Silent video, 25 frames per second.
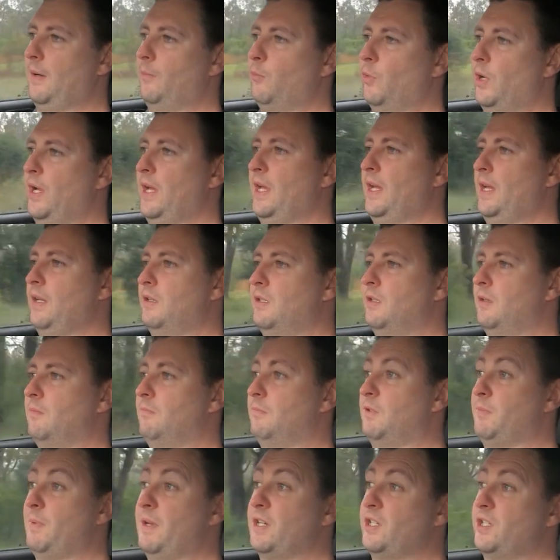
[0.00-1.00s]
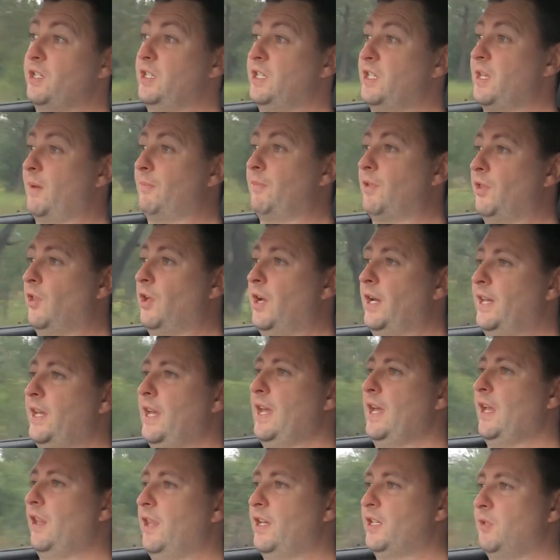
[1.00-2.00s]
where especially something like
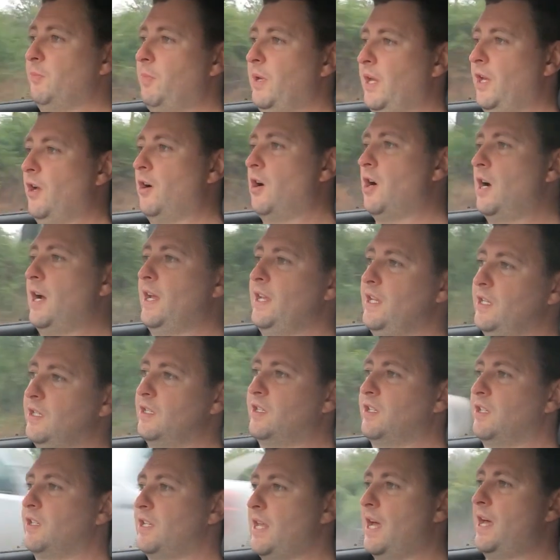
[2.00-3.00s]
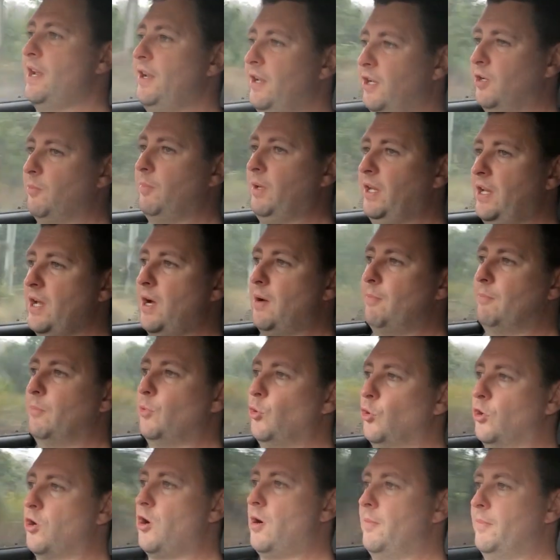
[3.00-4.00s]
LSPI is starting to become
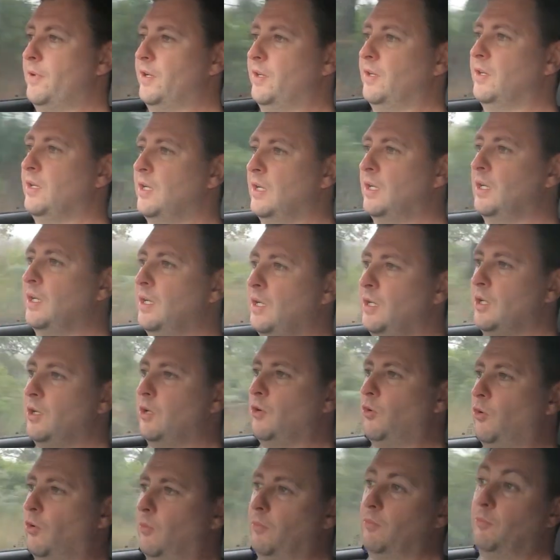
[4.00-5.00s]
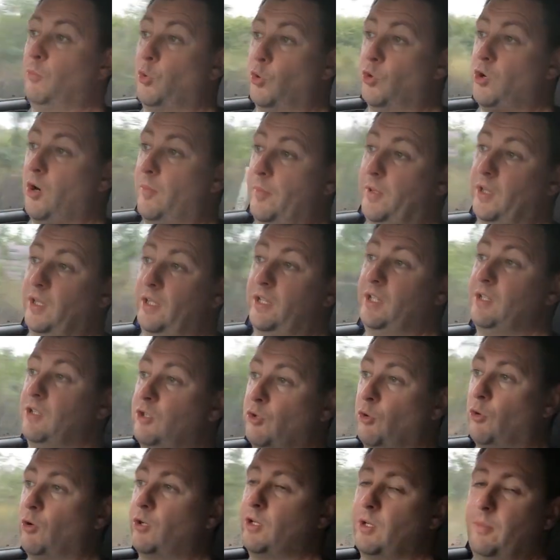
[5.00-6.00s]
more common. or more commonly
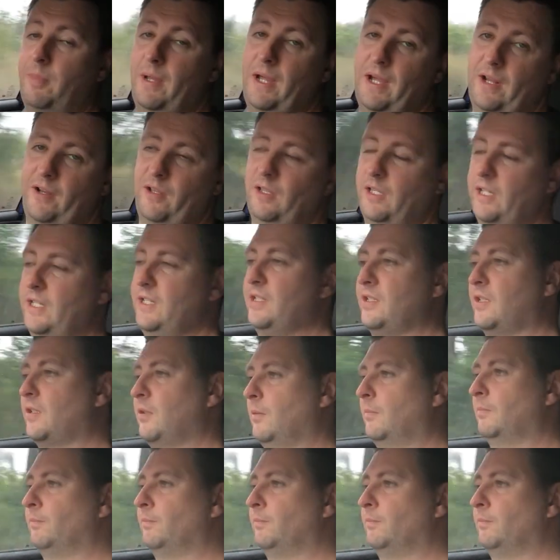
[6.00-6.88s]
talked about at least.